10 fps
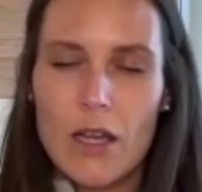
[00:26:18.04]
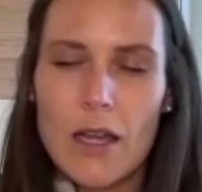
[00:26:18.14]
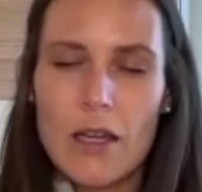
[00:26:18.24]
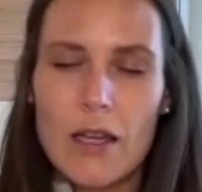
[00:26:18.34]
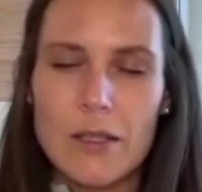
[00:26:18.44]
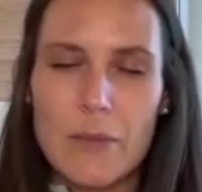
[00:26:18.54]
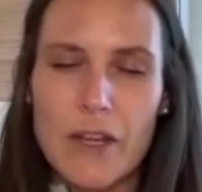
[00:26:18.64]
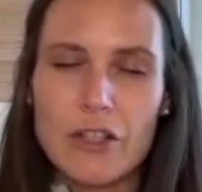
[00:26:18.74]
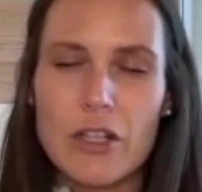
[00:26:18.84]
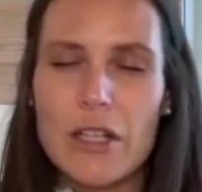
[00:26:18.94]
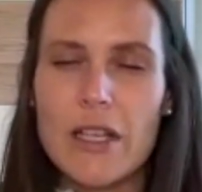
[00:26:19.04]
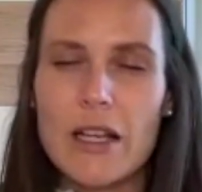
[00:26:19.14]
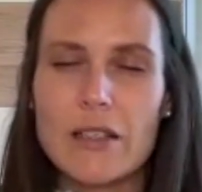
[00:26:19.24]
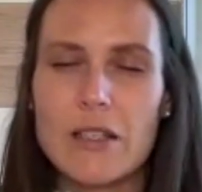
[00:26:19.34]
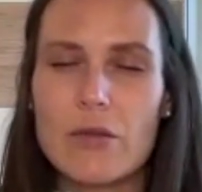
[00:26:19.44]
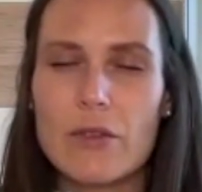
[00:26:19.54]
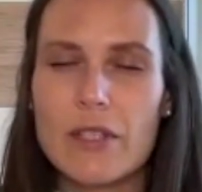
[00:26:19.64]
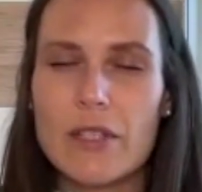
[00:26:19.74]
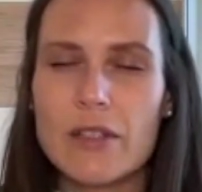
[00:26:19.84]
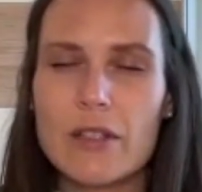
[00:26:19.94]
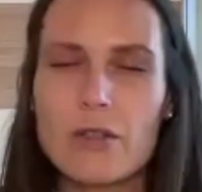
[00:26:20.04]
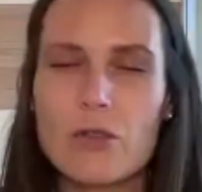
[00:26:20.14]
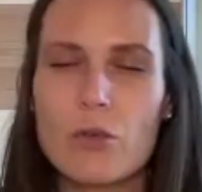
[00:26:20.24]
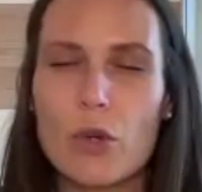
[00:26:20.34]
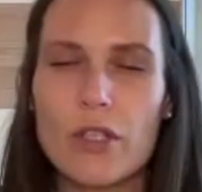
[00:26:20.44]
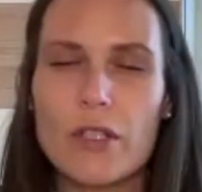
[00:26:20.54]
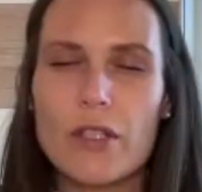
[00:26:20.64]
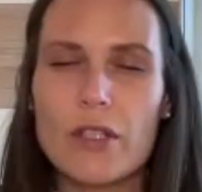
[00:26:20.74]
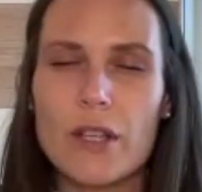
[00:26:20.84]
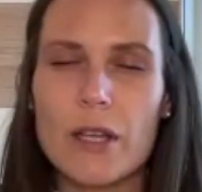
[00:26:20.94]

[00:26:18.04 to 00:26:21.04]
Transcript: Especially I see resistance towards